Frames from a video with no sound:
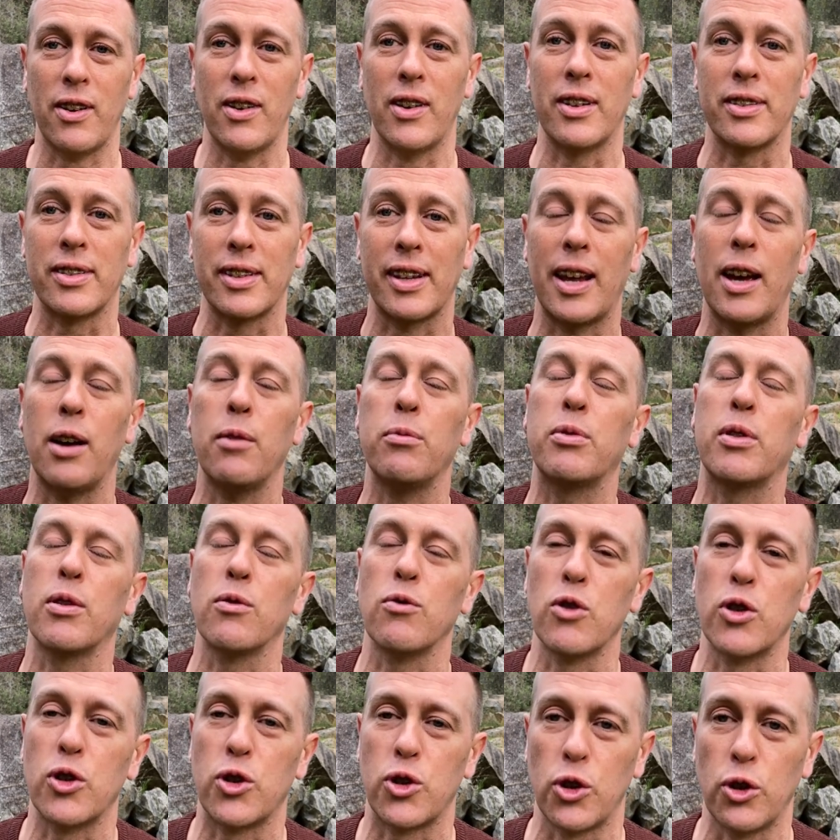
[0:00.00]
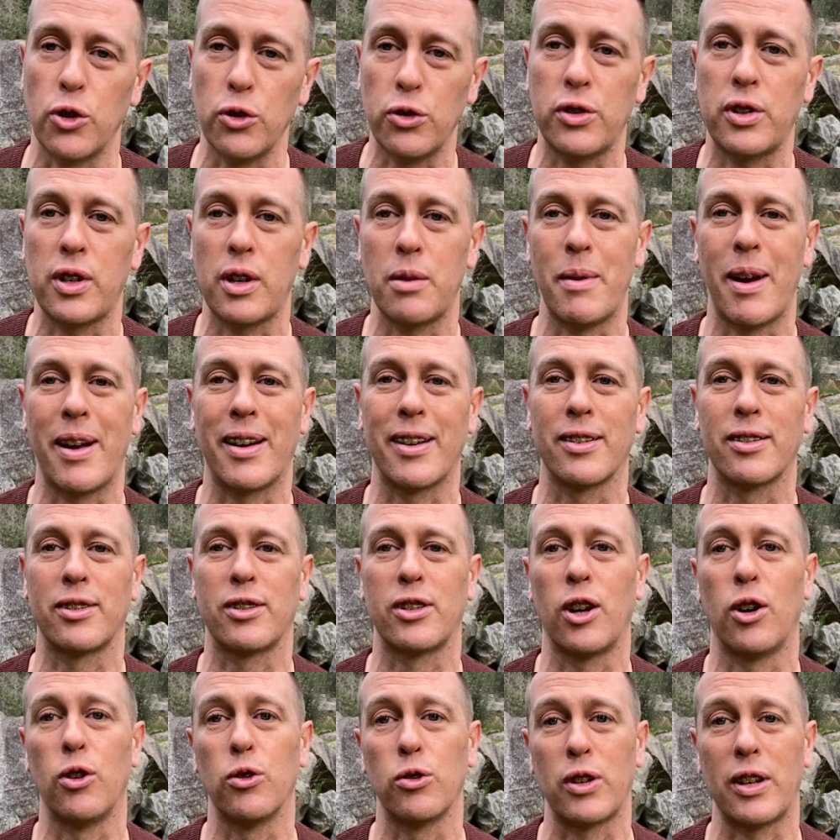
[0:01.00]
areas, it helps to reduce the amount of
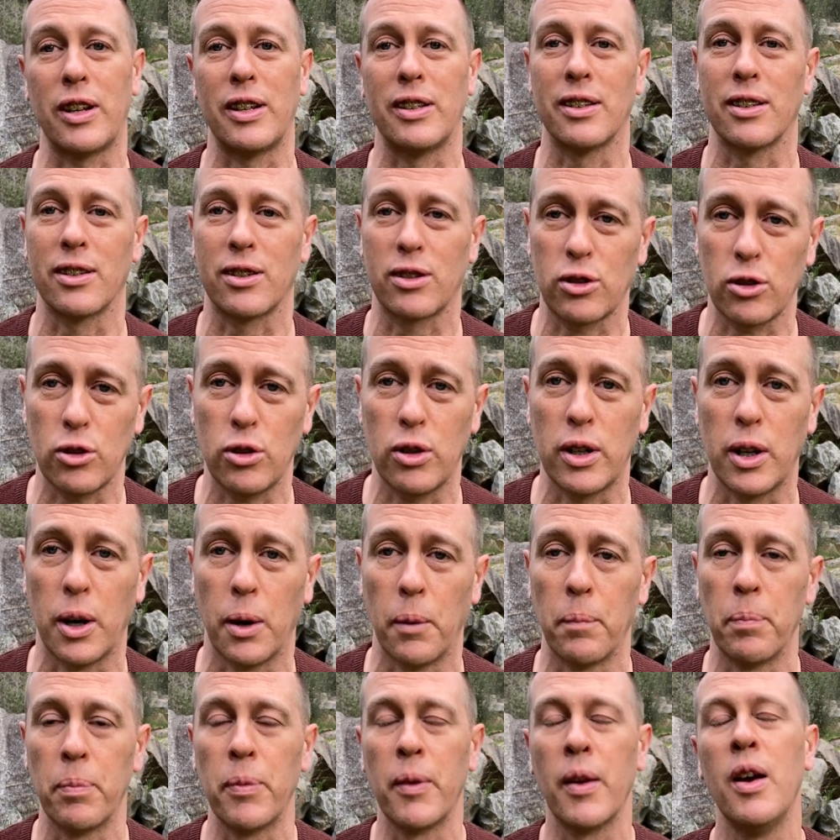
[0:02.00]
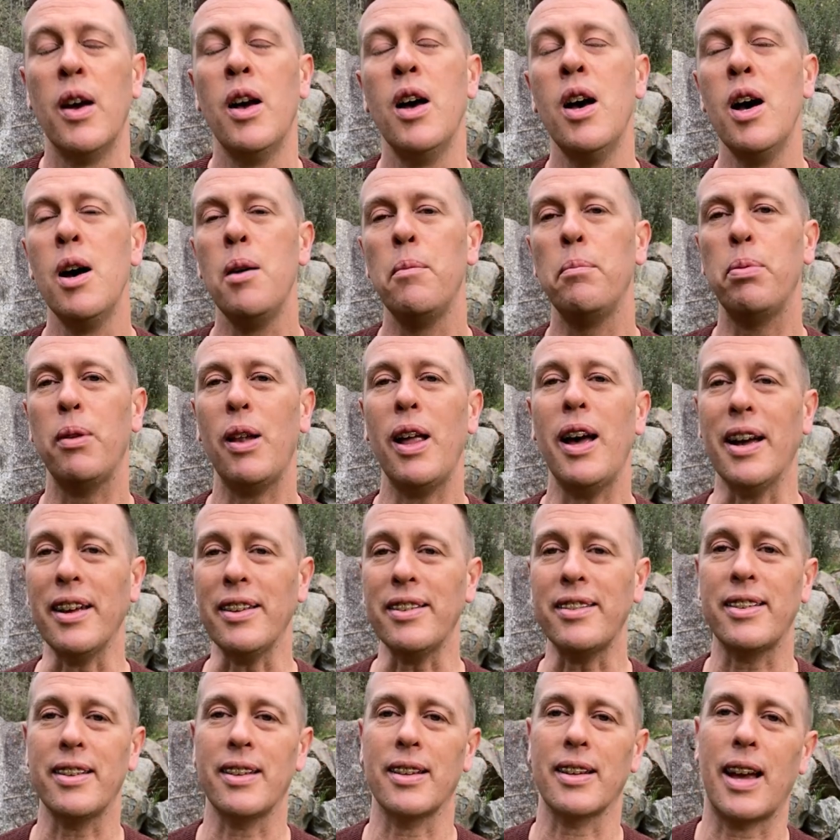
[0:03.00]
salt in the soil.
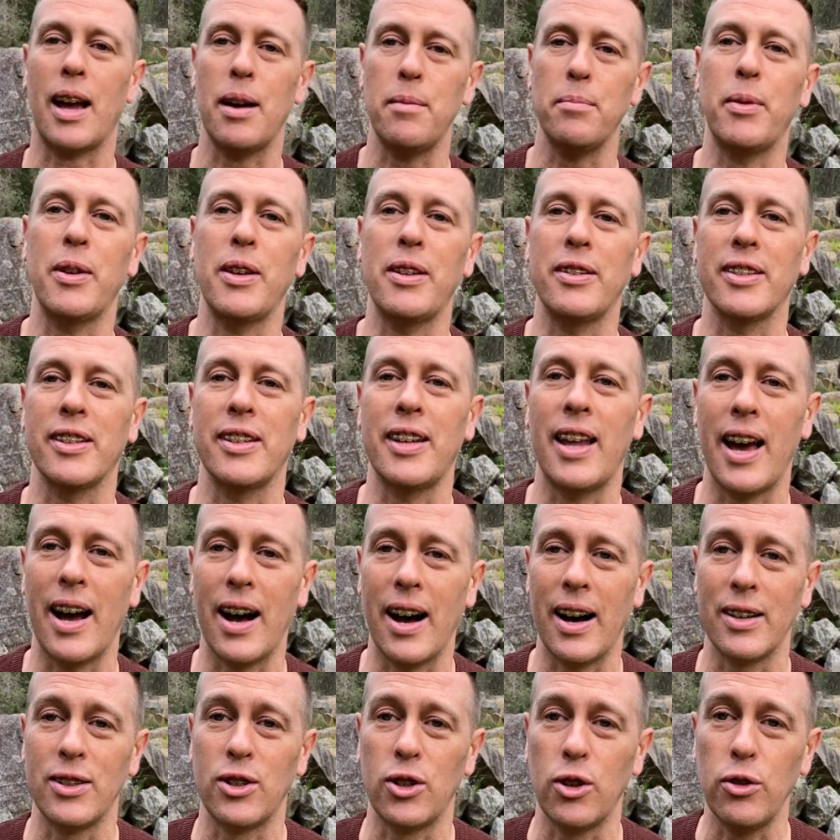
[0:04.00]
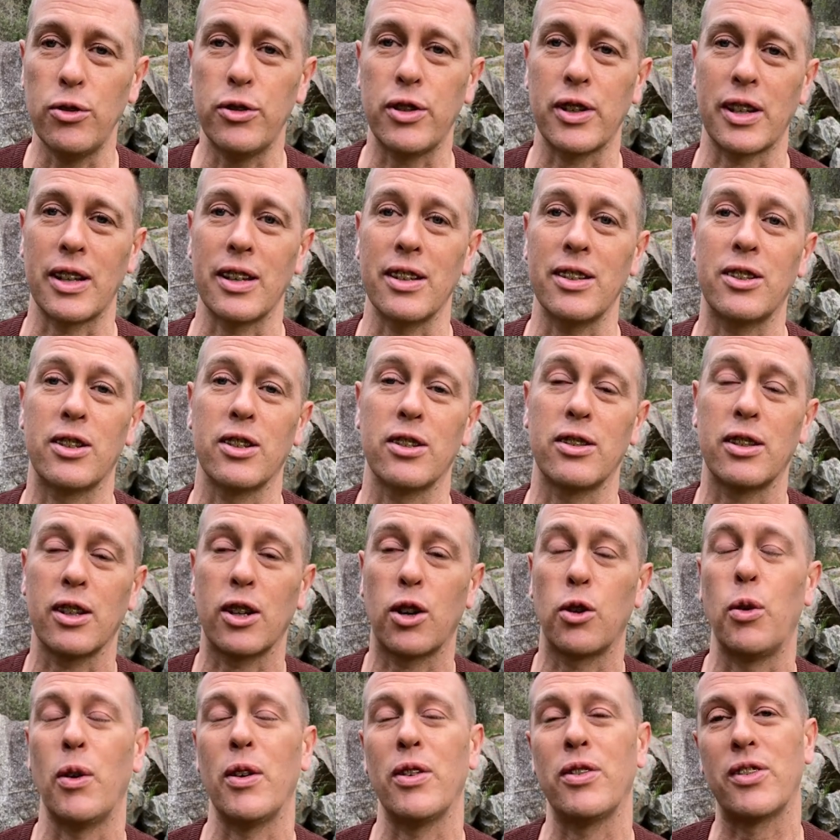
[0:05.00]
Plus, companies are now using this to
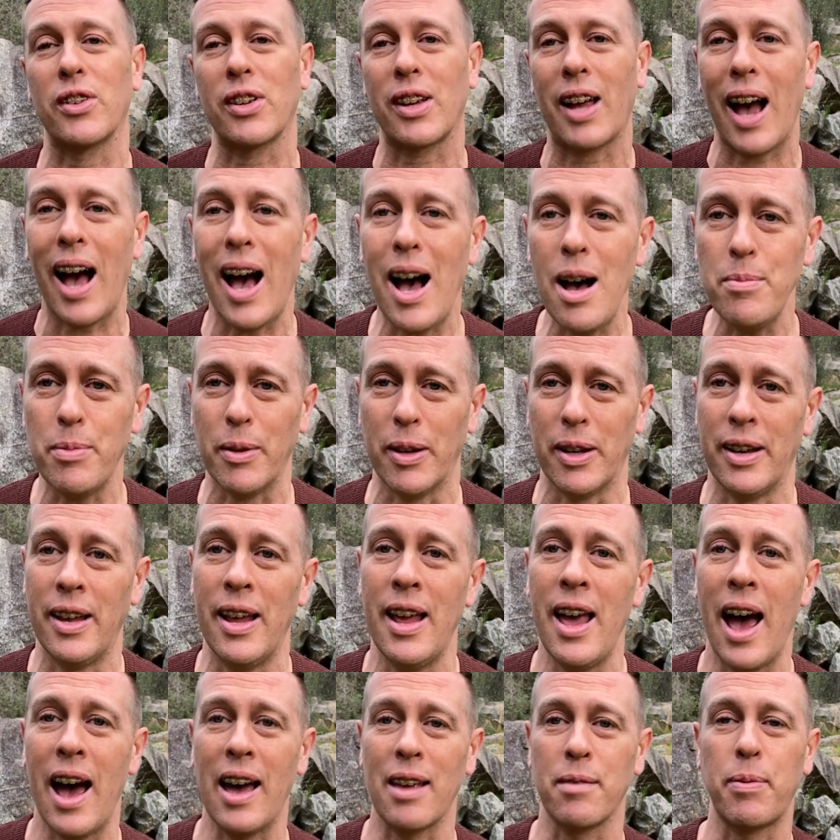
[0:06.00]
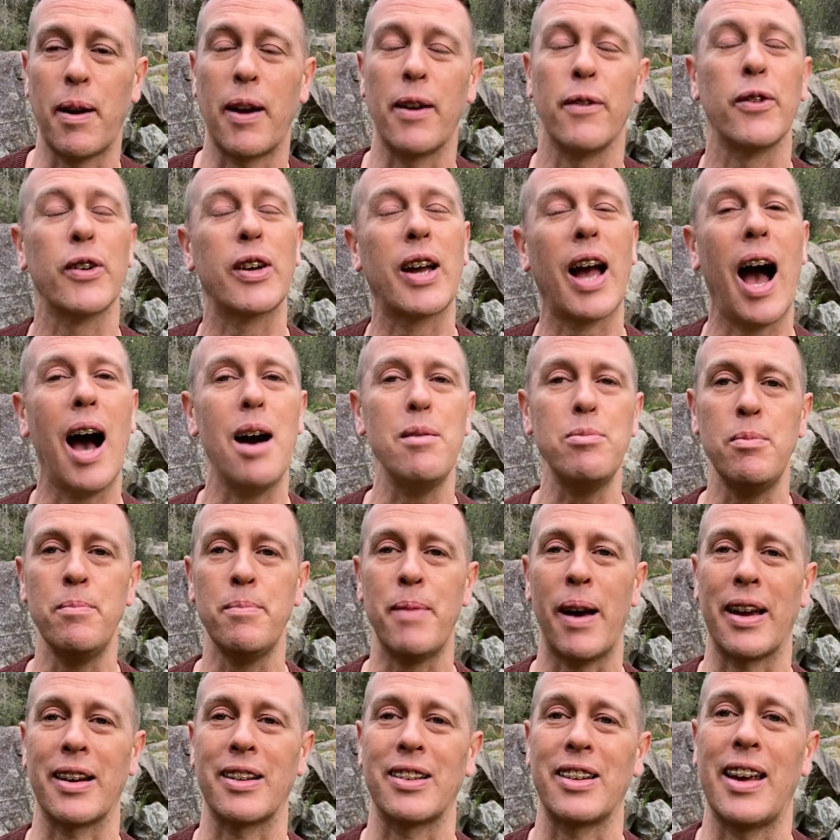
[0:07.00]
sequester carbon as part of a carbon
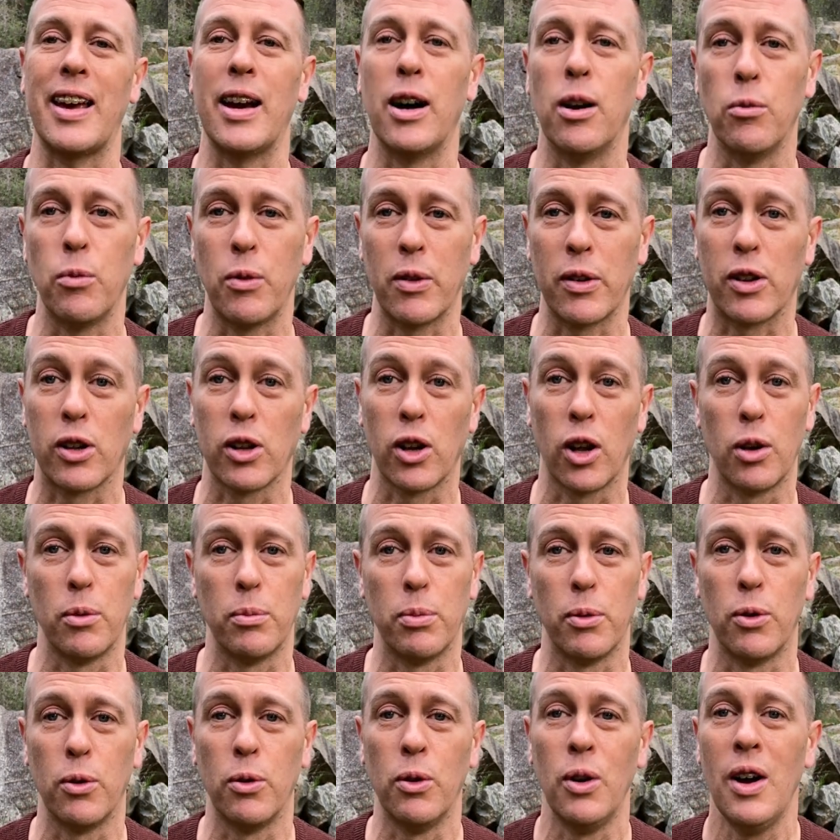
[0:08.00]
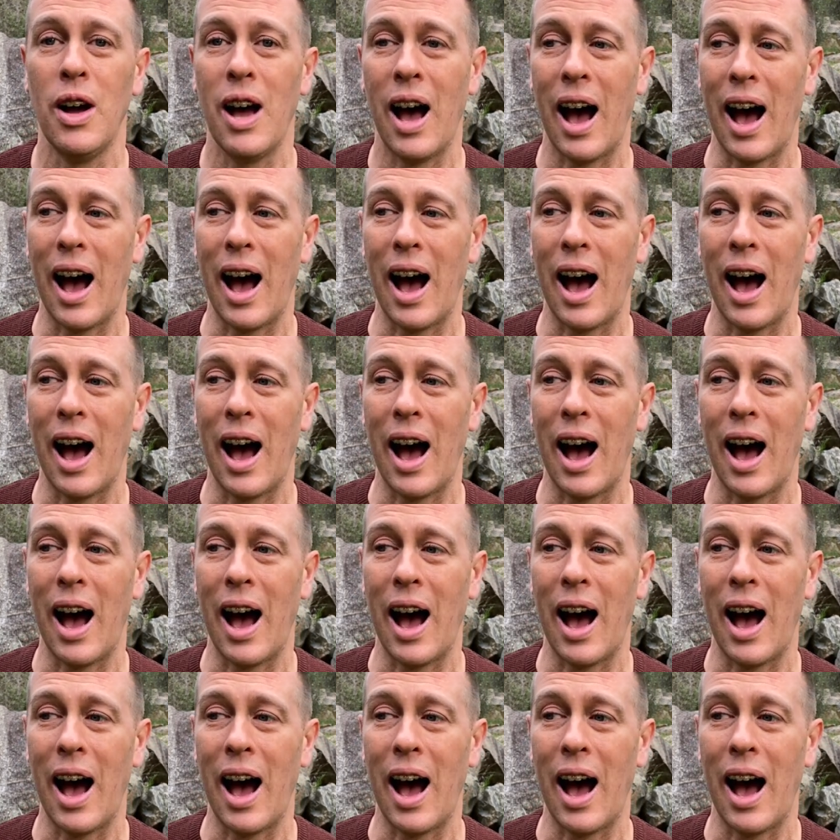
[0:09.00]
bank to help with global